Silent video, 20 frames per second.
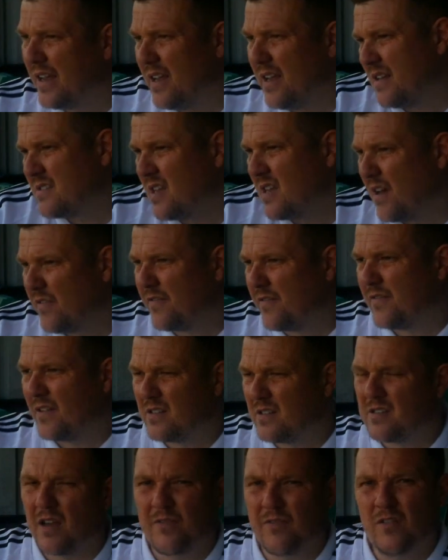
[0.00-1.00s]

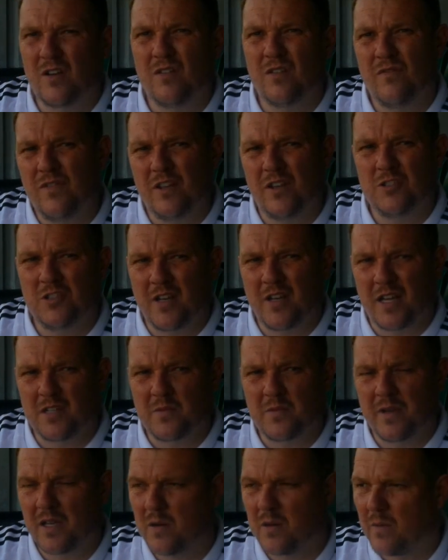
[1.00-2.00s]
tough looking fixture next
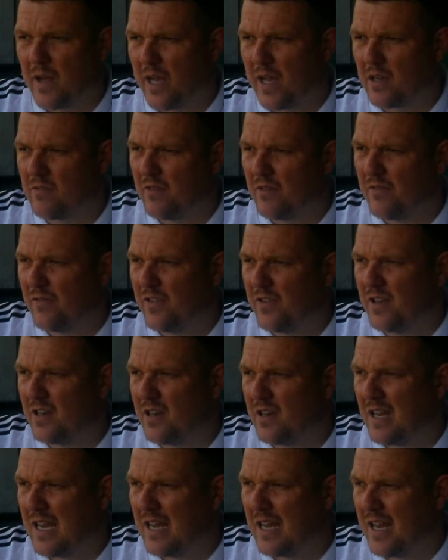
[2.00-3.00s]
week away at
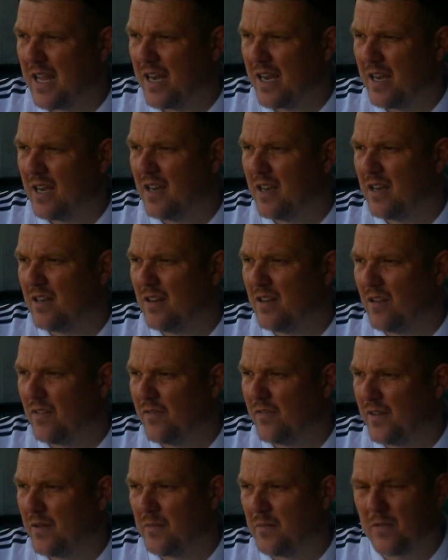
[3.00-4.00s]
Corinthian, and then I
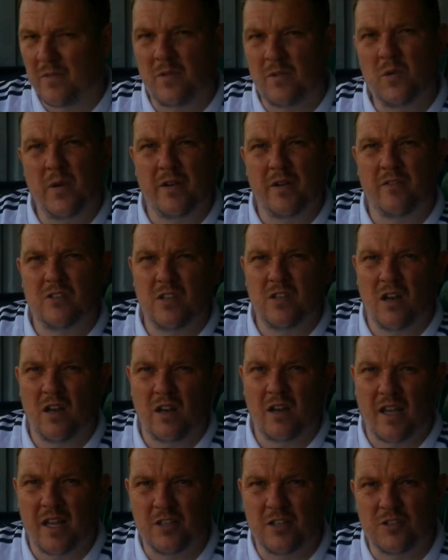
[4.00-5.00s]
think we'll quick return
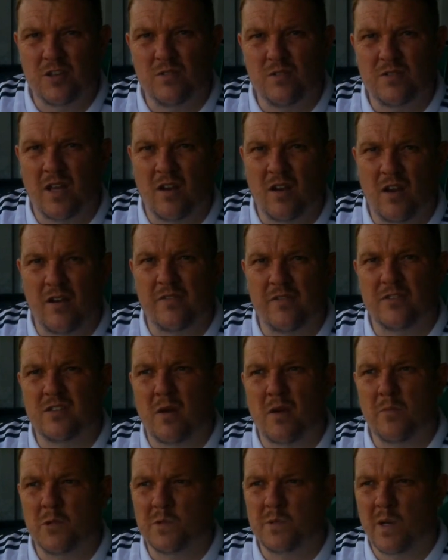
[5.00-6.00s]
again Tuesday night for
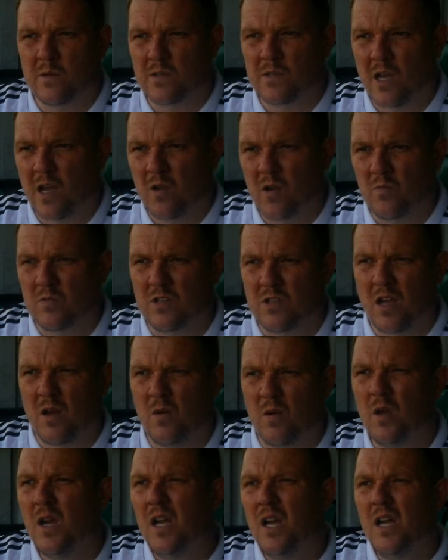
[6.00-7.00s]
Tunbridge Wells at home.
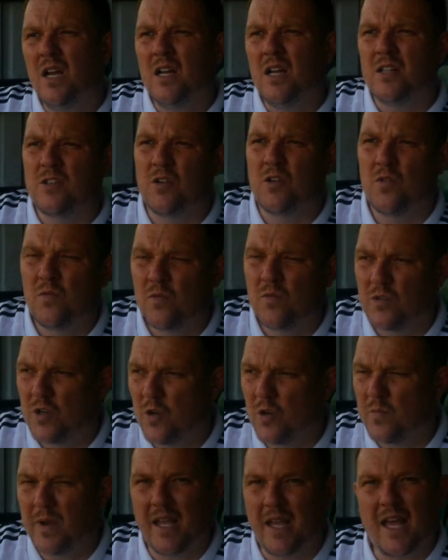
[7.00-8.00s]
So
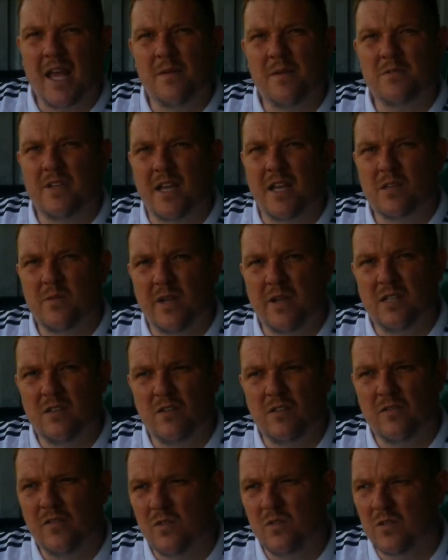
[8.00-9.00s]
two big games next week to
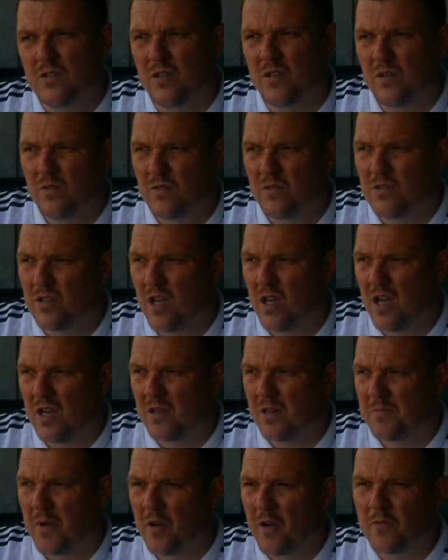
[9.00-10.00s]
look forward to.
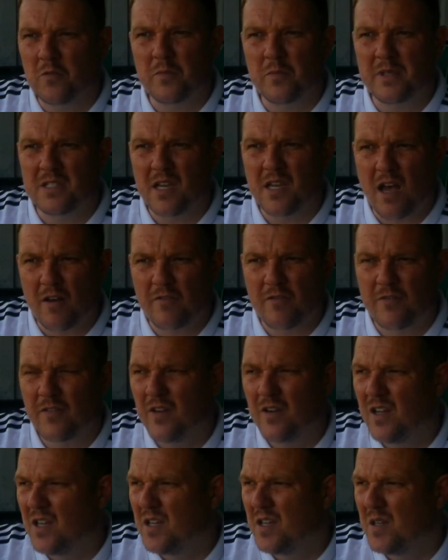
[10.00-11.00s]
Certainly both will be tough,
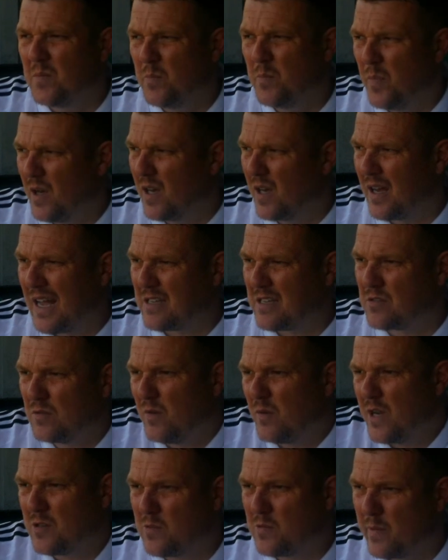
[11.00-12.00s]
but as
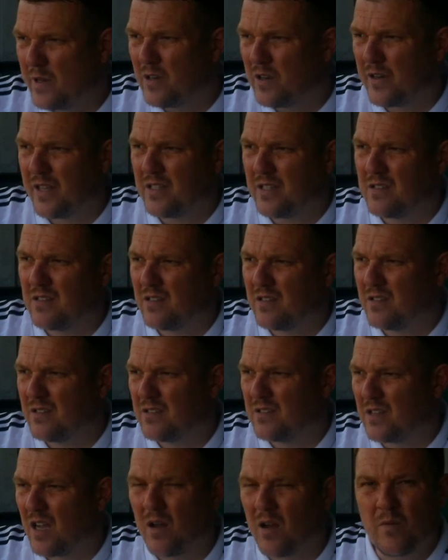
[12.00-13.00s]
always we'll be looking to
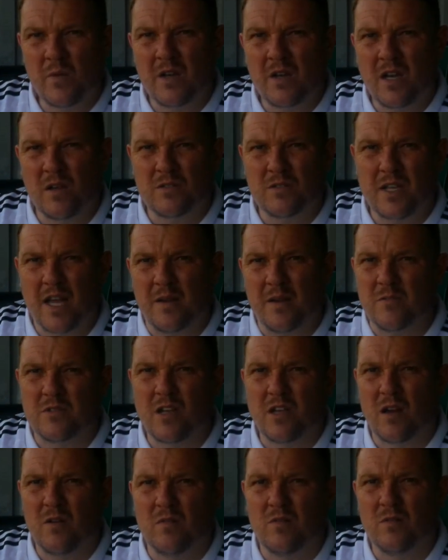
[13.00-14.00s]
go and win those games.
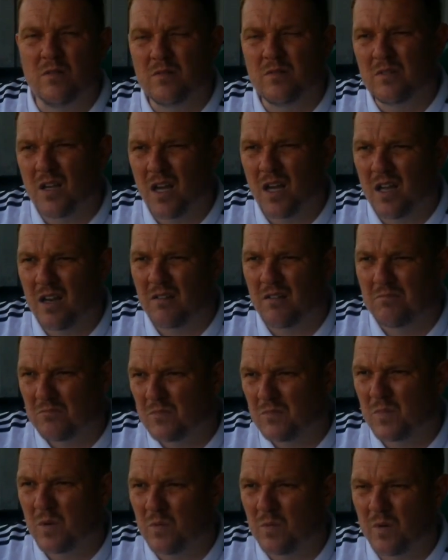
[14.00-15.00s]
So
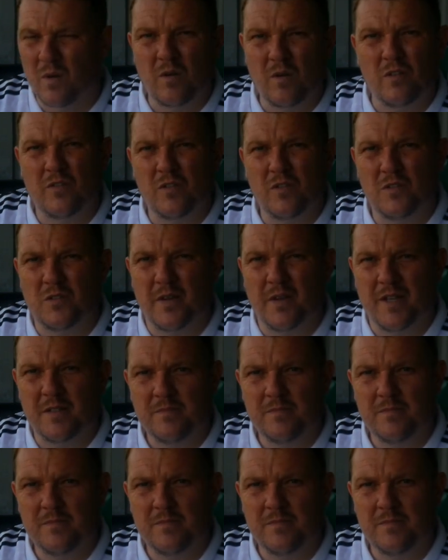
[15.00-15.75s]
we'll look forward to it.